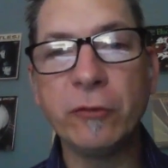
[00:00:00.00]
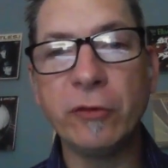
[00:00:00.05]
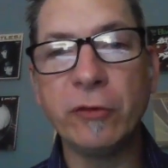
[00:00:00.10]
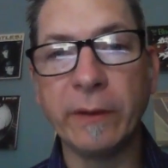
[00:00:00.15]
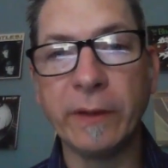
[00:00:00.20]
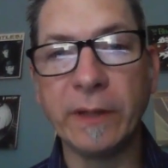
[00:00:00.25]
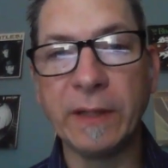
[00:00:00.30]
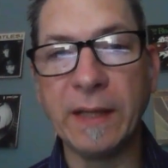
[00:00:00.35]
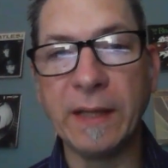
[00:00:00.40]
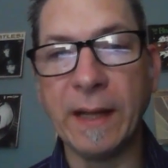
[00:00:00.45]

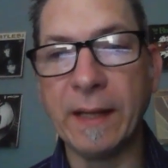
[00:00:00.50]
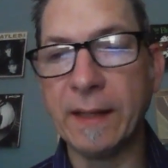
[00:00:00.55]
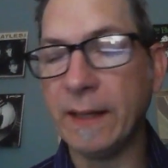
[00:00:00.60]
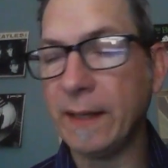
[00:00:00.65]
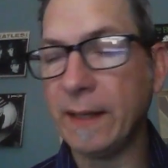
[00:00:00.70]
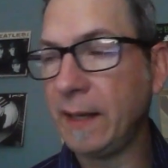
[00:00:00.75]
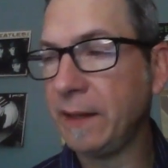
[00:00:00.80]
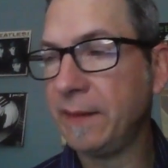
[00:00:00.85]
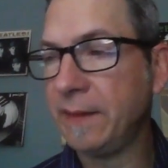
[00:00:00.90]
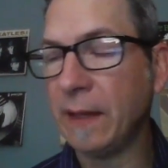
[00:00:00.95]
sharing data,
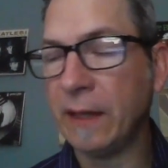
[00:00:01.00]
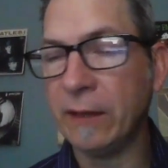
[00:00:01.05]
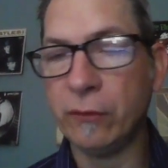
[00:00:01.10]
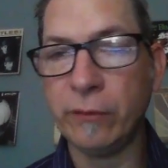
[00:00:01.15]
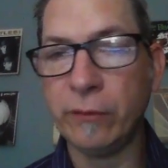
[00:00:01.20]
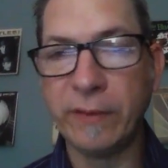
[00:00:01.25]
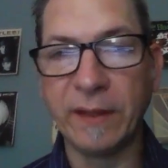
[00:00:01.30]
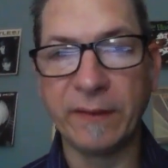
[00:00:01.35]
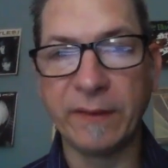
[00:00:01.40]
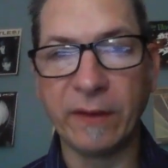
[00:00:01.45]
and I do
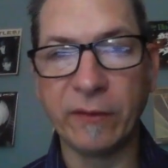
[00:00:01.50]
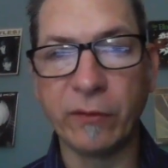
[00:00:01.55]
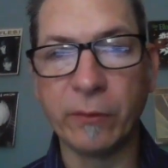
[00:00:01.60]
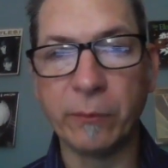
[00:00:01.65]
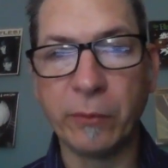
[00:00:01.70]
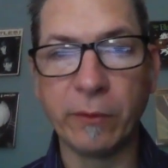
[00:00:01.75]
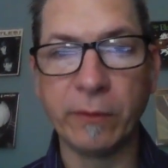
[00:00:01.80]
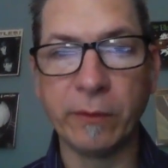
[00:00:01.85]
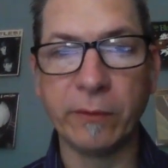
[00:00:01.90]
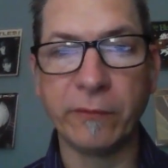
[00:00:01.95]
think that's
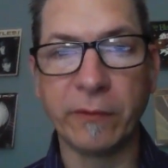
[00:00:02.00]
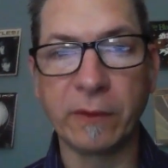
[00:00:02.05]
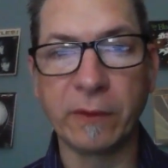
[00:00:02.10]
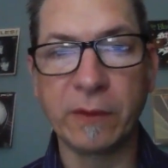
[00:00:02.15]
important for